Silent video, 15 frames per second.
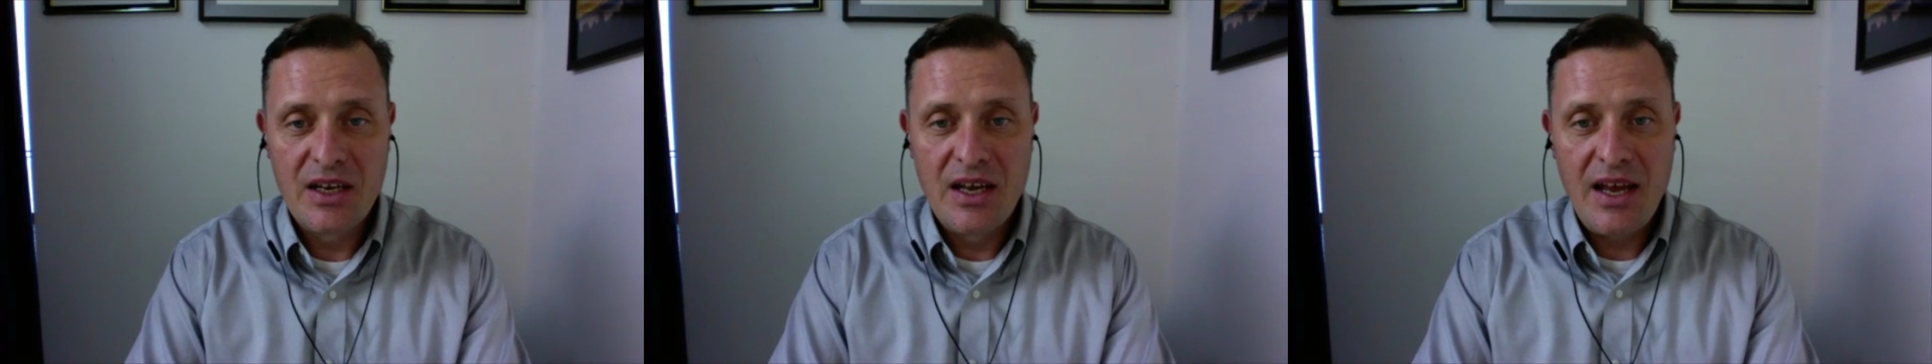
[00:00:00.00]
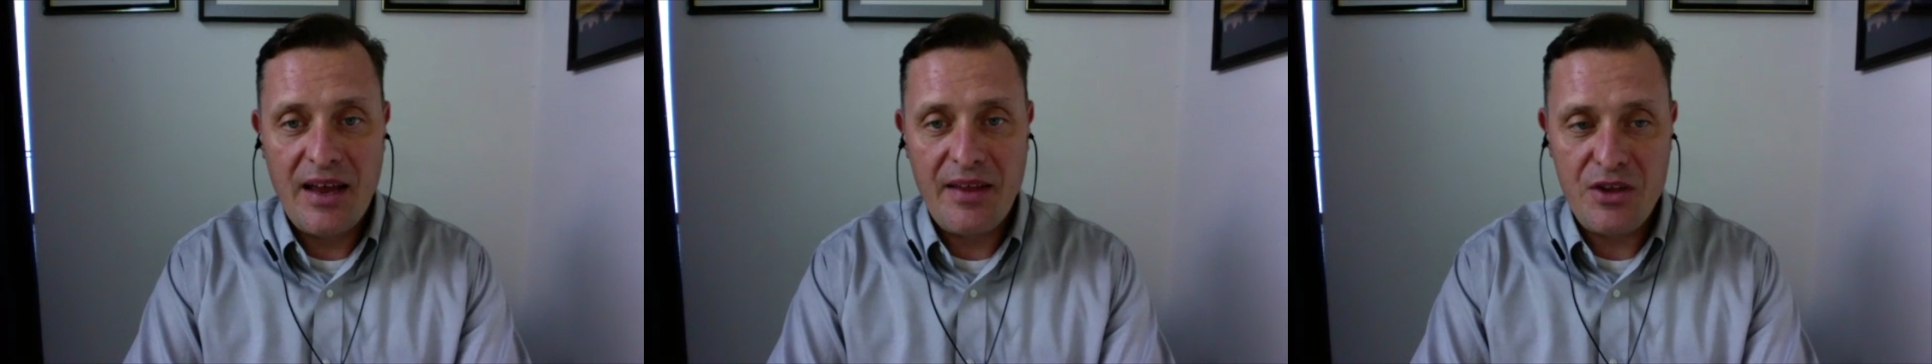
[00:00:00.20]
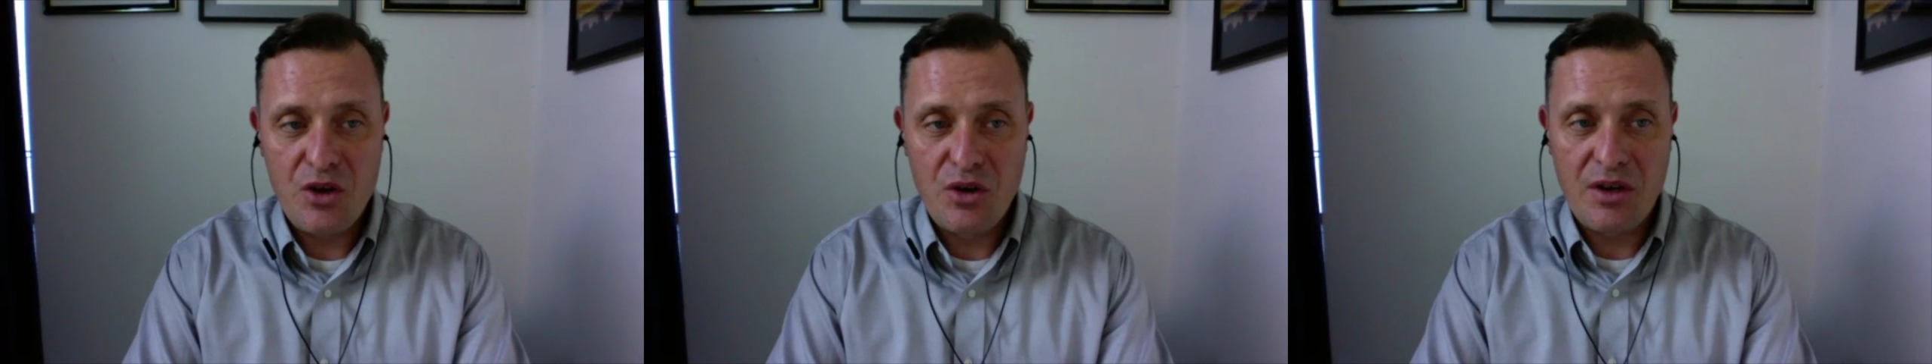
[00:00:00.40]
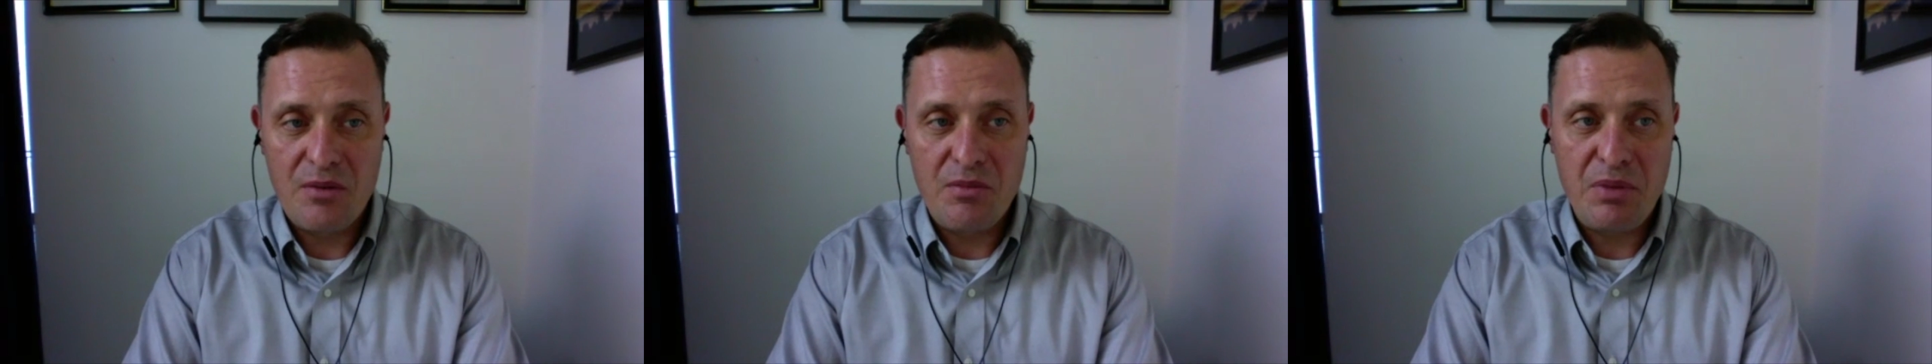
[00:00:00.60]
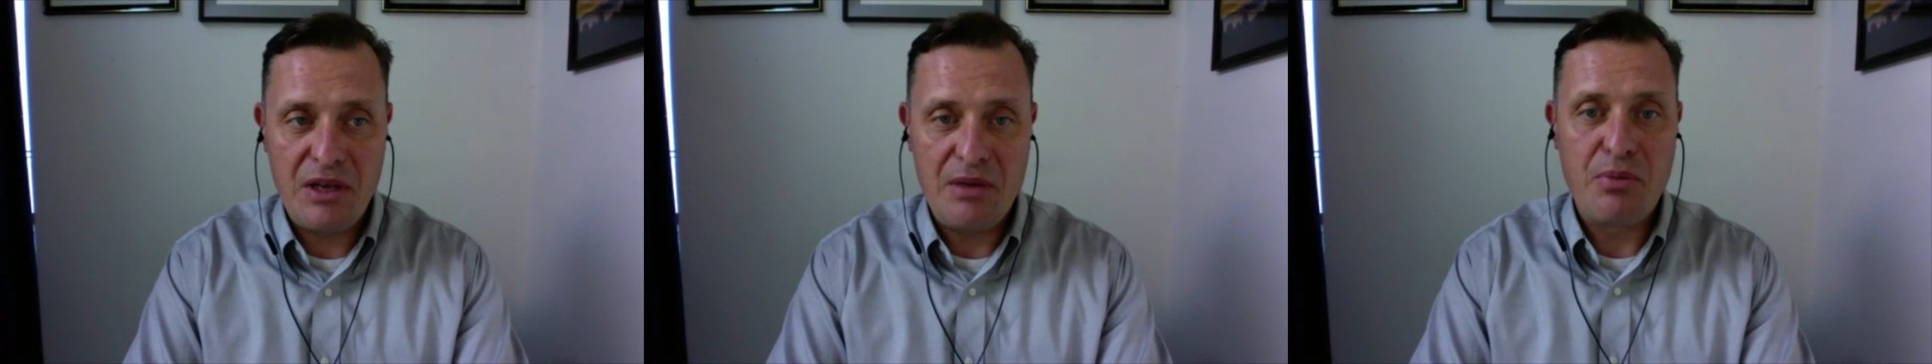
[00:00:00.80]
and you can
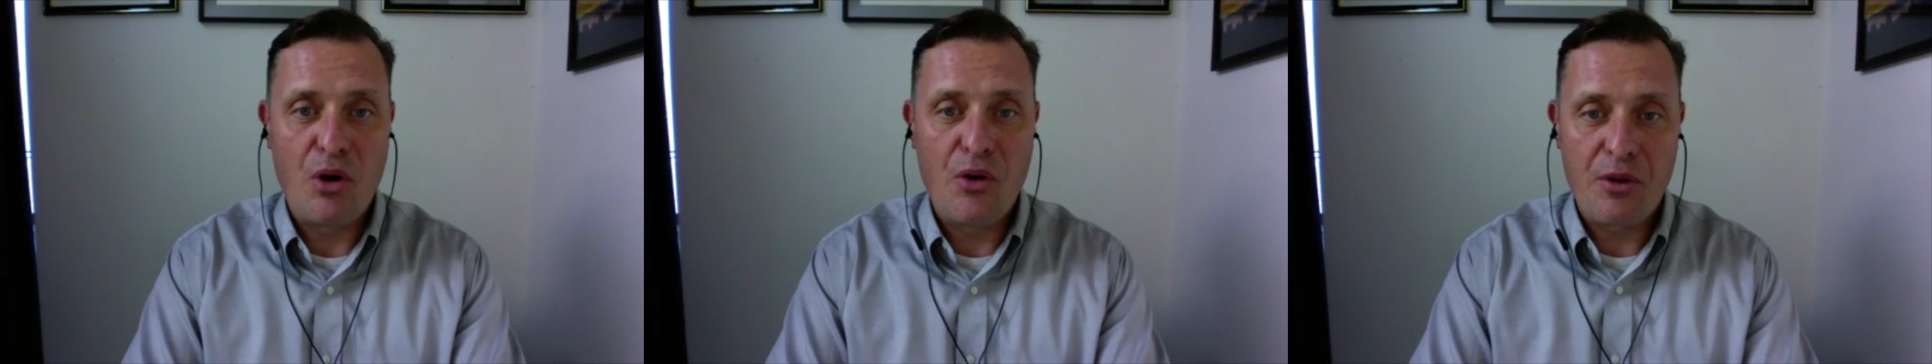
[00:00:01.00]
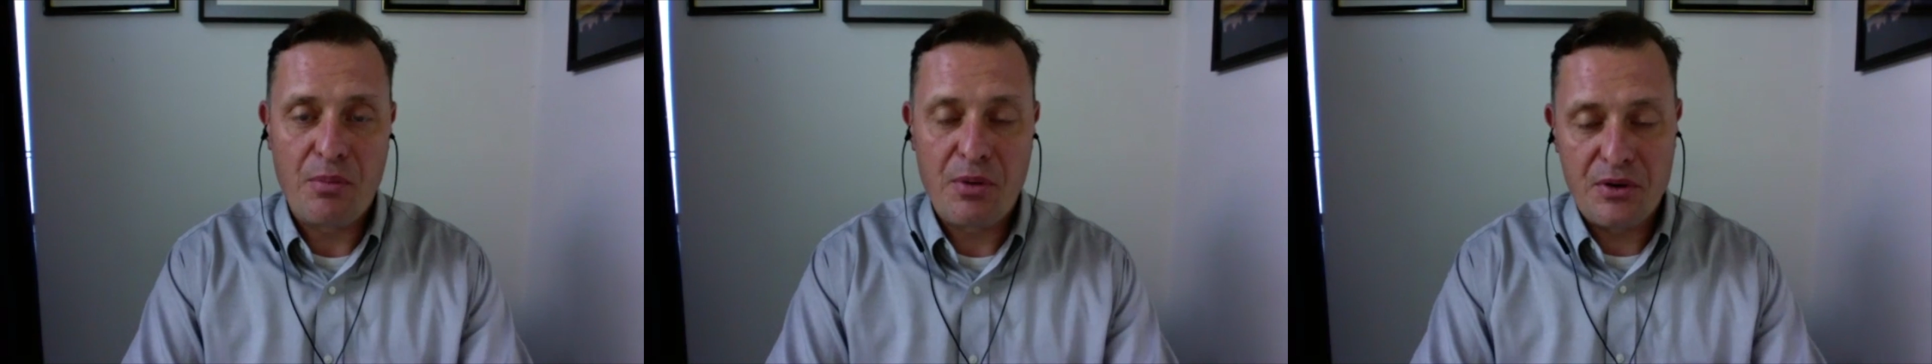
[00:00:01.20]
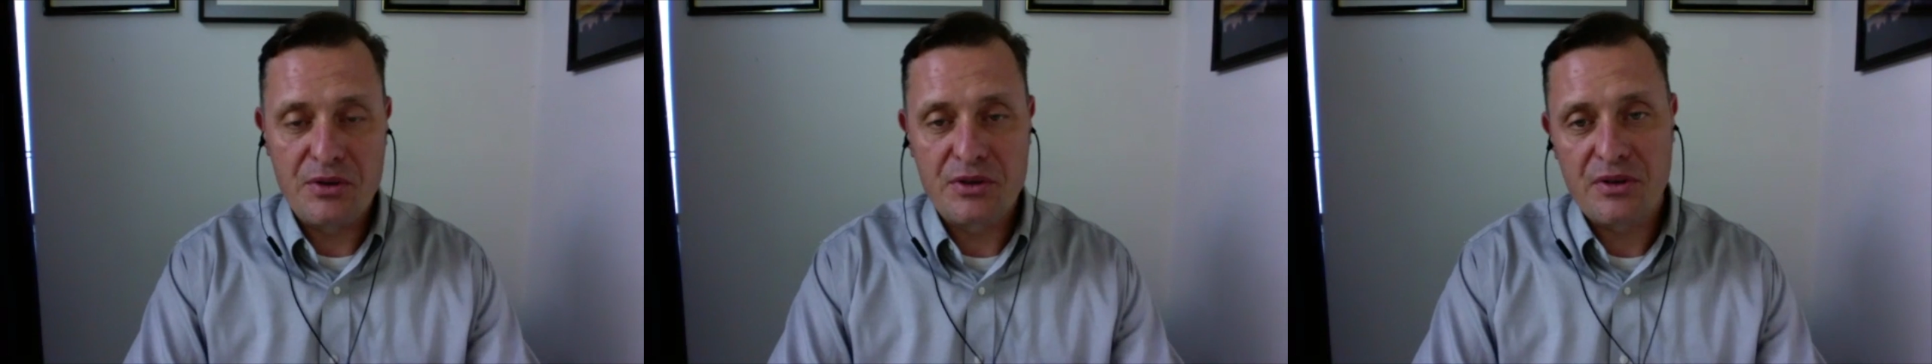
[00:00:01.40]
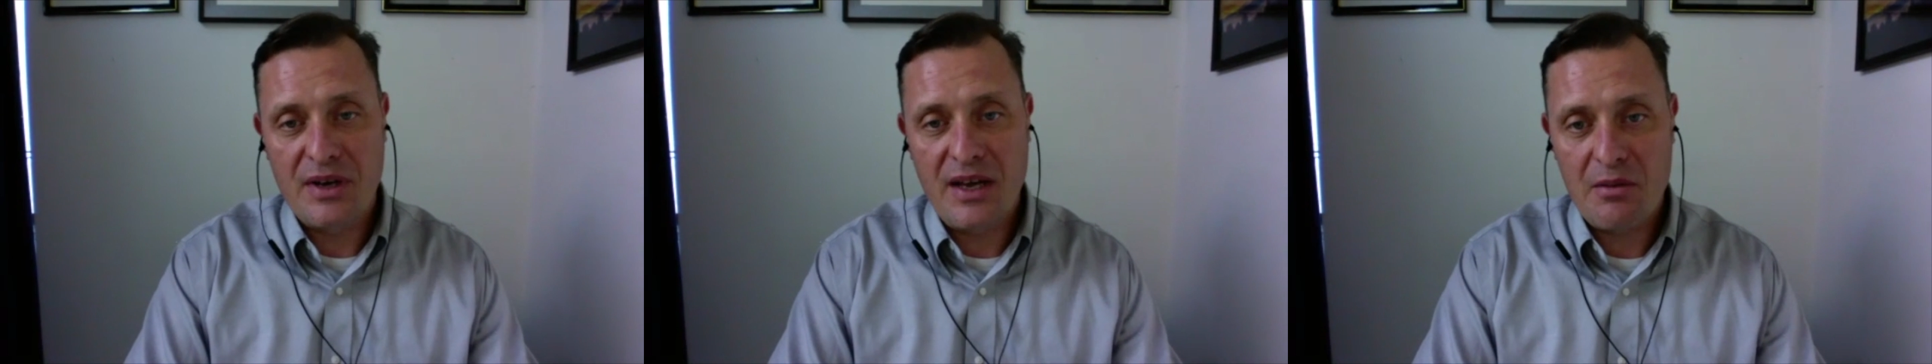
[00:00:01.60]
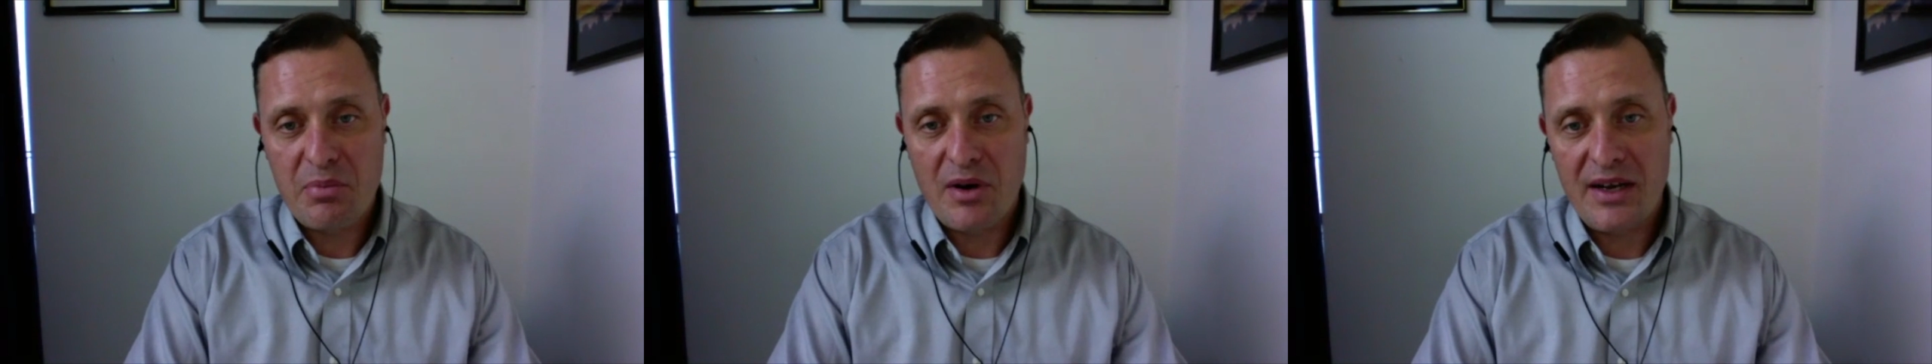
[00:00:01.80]
be both a producer and a
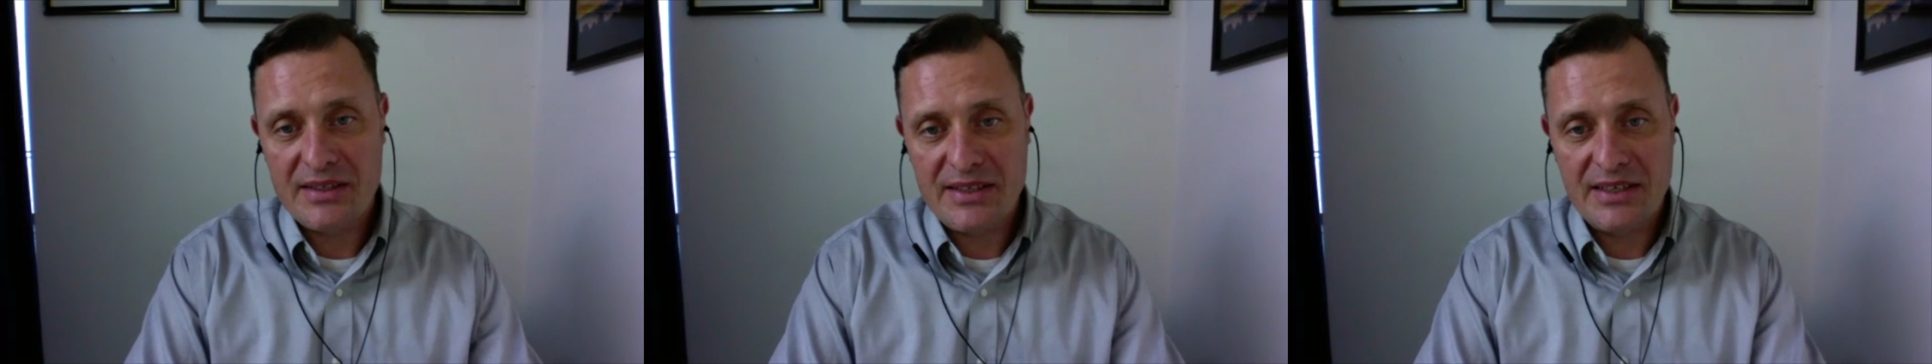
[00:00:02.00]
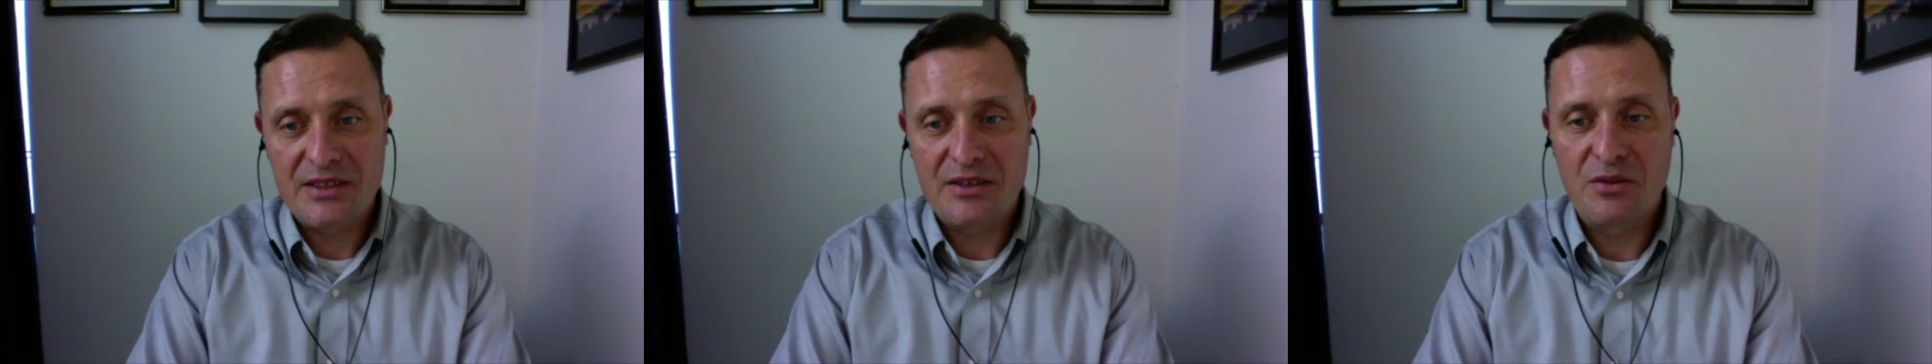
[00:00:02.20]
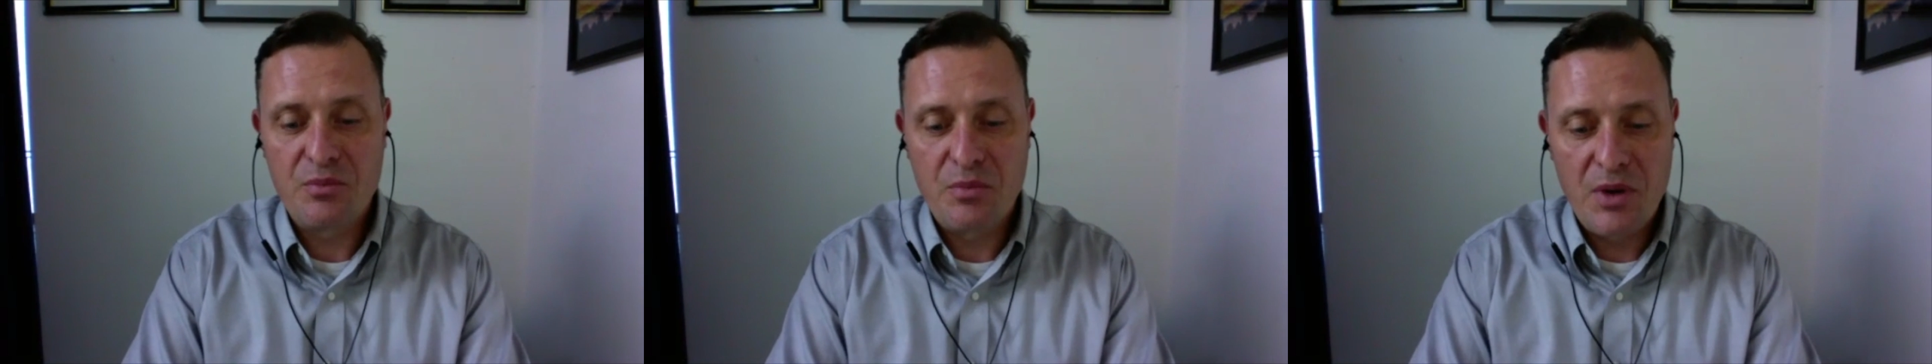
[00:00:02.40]
processor.